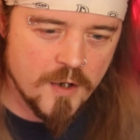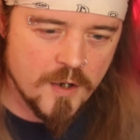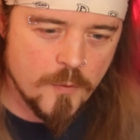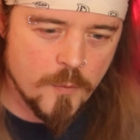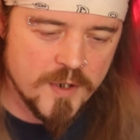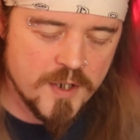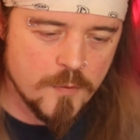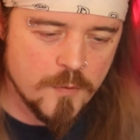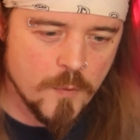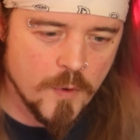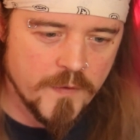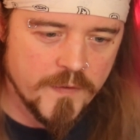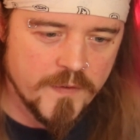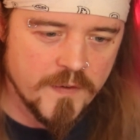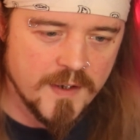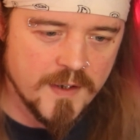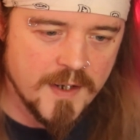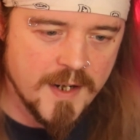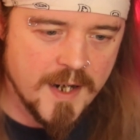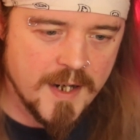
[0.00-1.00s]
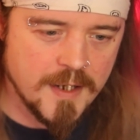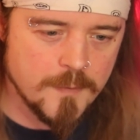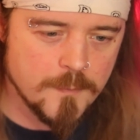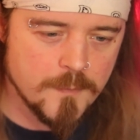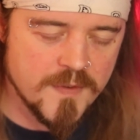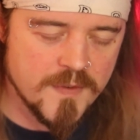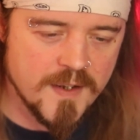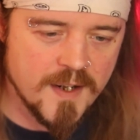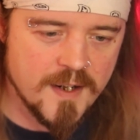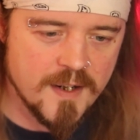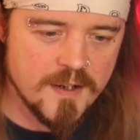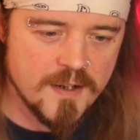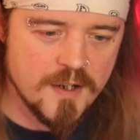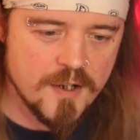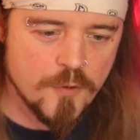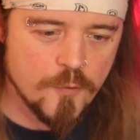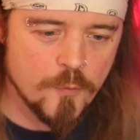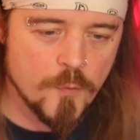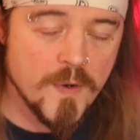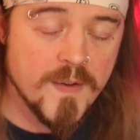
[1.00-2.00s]
when you want a game that
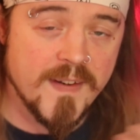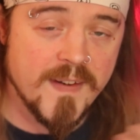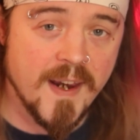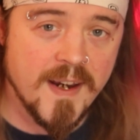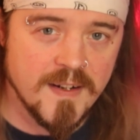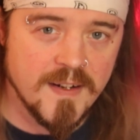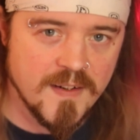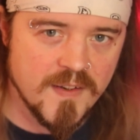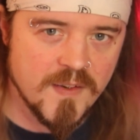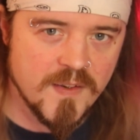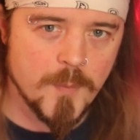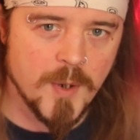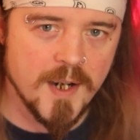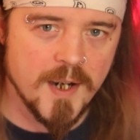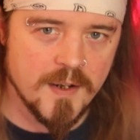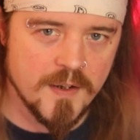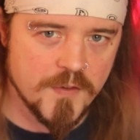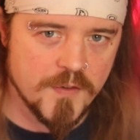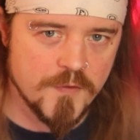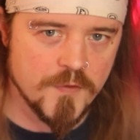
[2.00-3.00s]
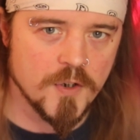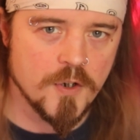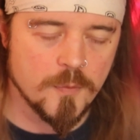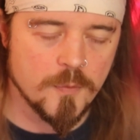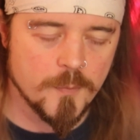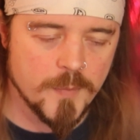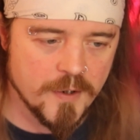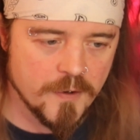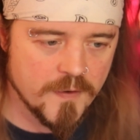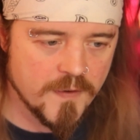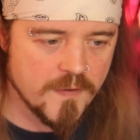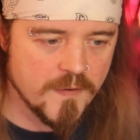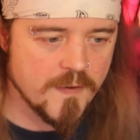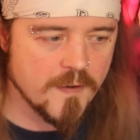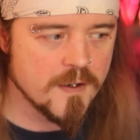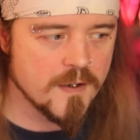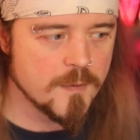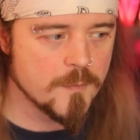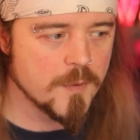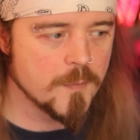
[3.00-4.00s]
retains players for long periods of
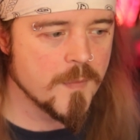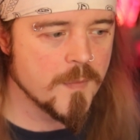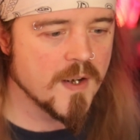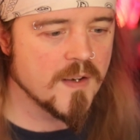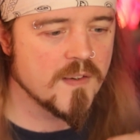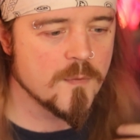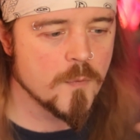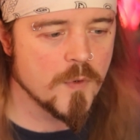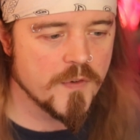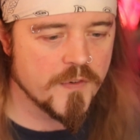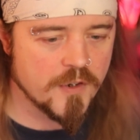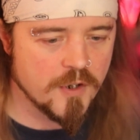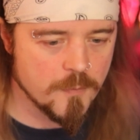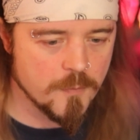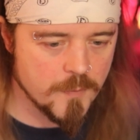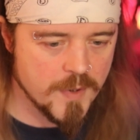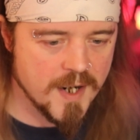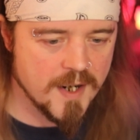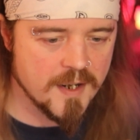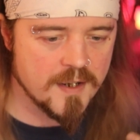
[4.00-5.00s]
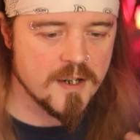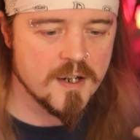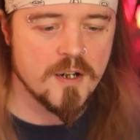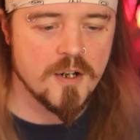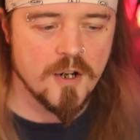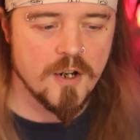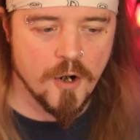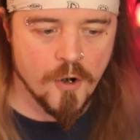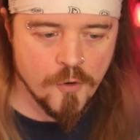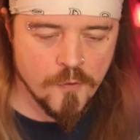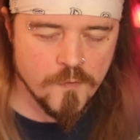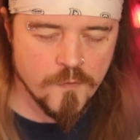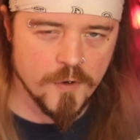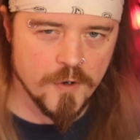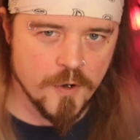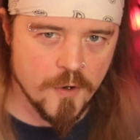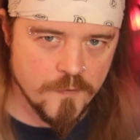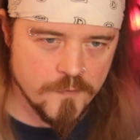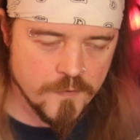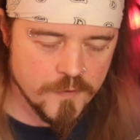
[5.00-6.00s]
time and makes them want to come back over
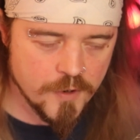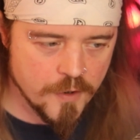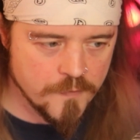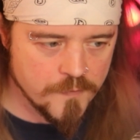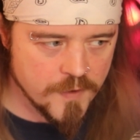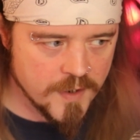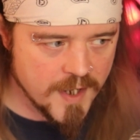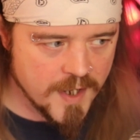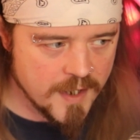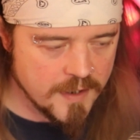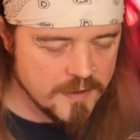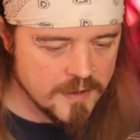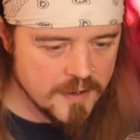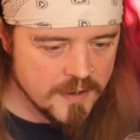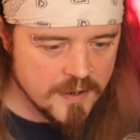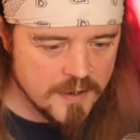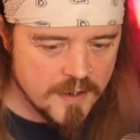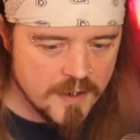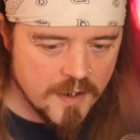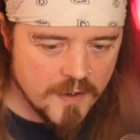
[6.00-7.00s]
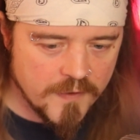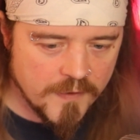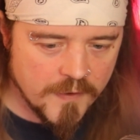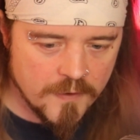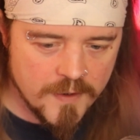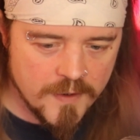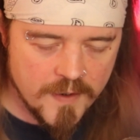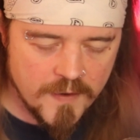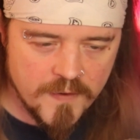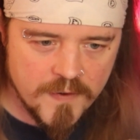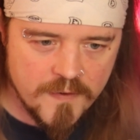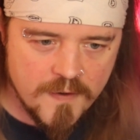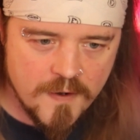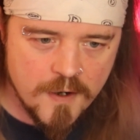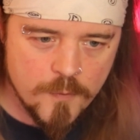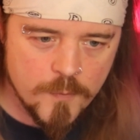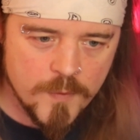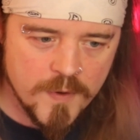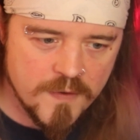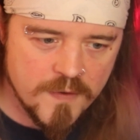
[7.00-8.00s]
and over and over again. So let's start with